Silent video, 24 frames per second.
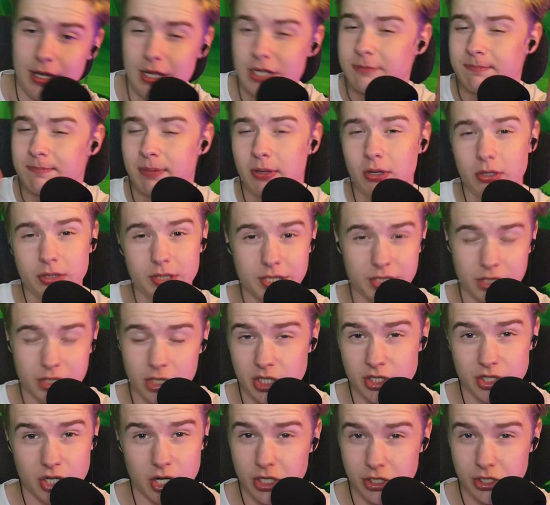these
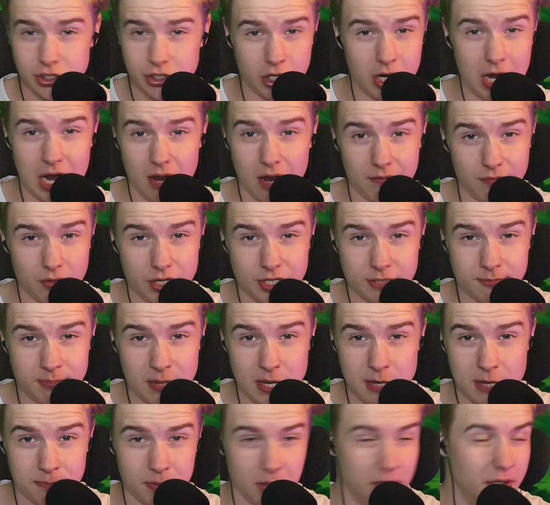protesters aren't your average
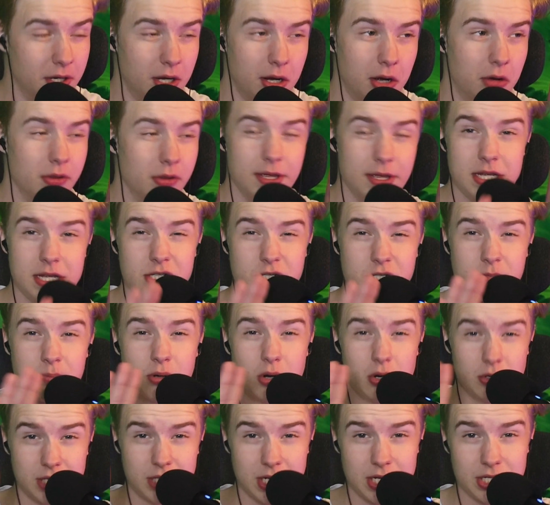people, no. These
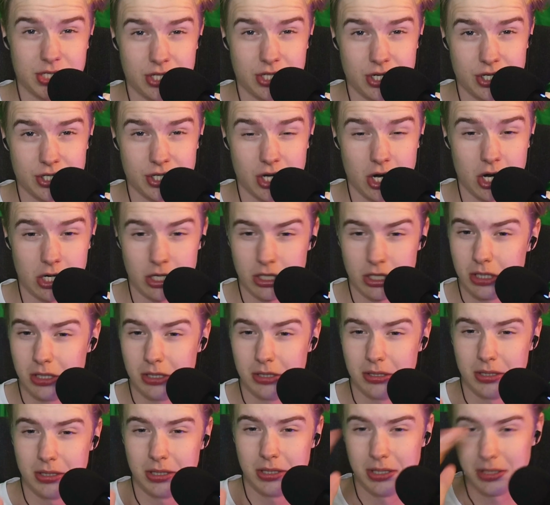protesters are...
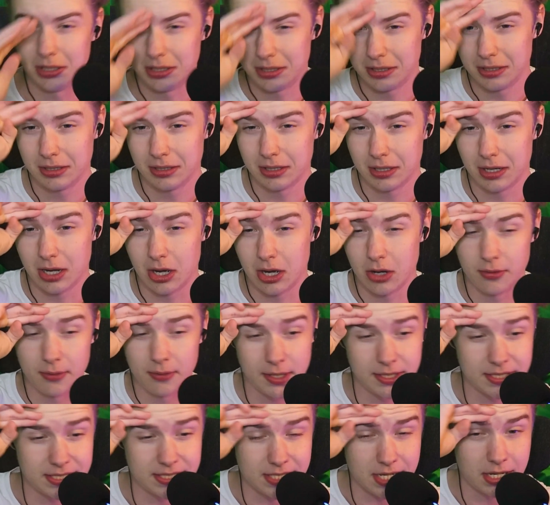how do
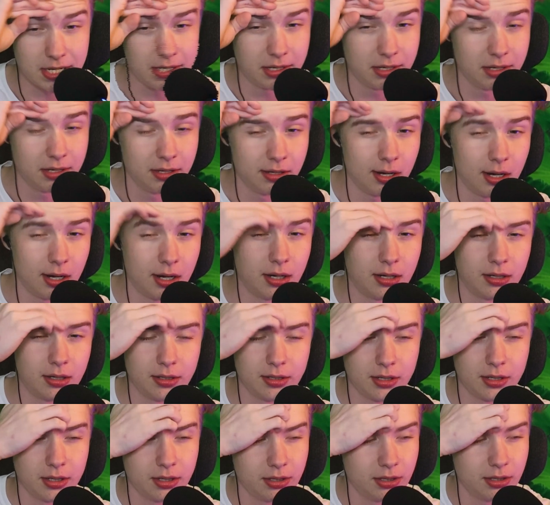I say it? They're
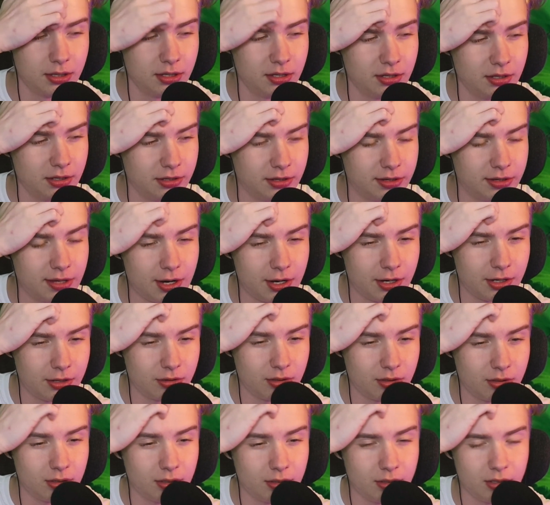
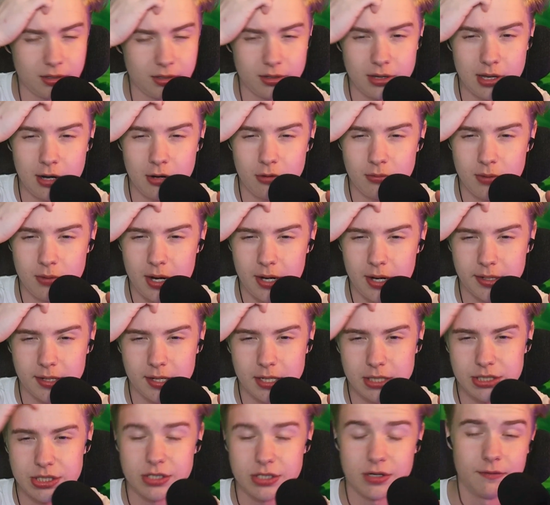rare
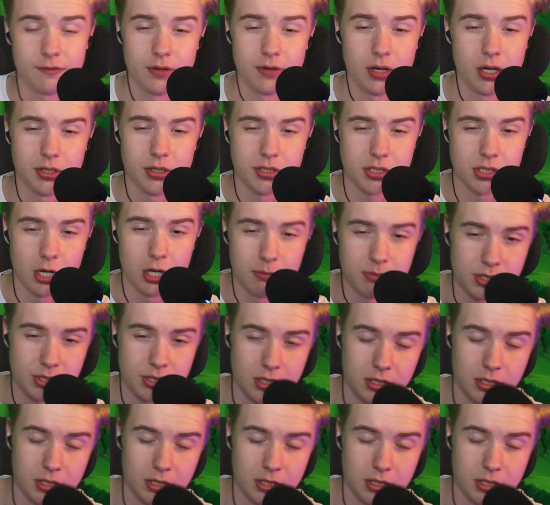cases of nut jobs.